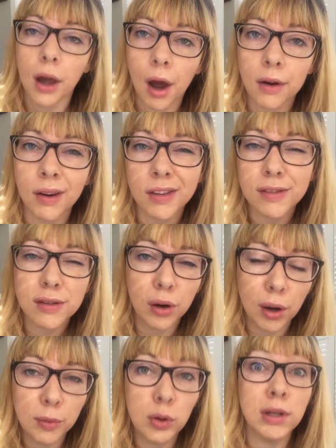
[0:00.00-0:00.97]
Alright, so
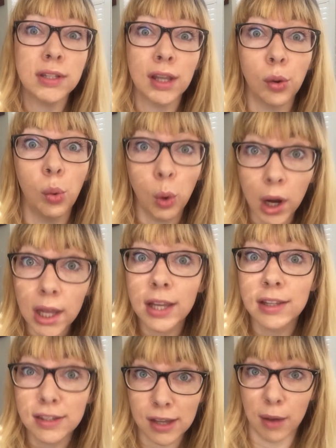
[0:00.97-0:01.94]
I'm always like
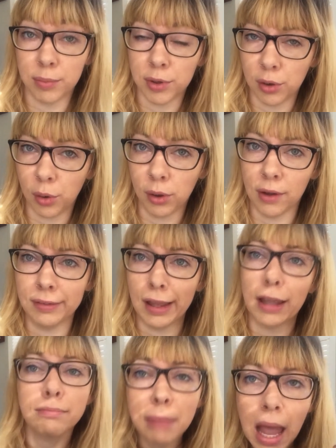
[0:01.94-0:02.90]
wicked skeptical of
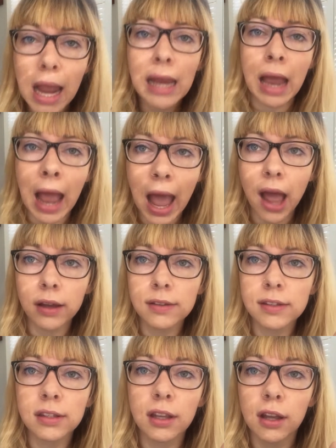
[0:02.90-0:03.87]
like paint
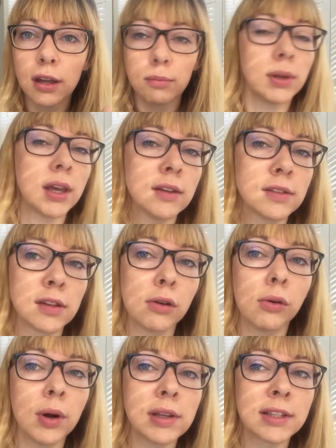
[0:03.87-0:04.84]
hacks because
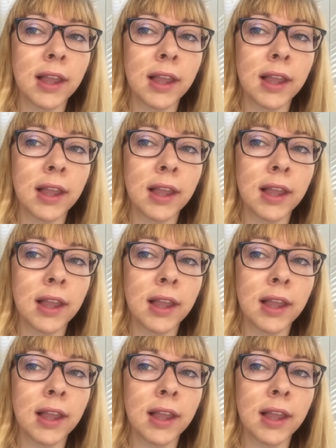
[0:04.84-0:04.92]
they're always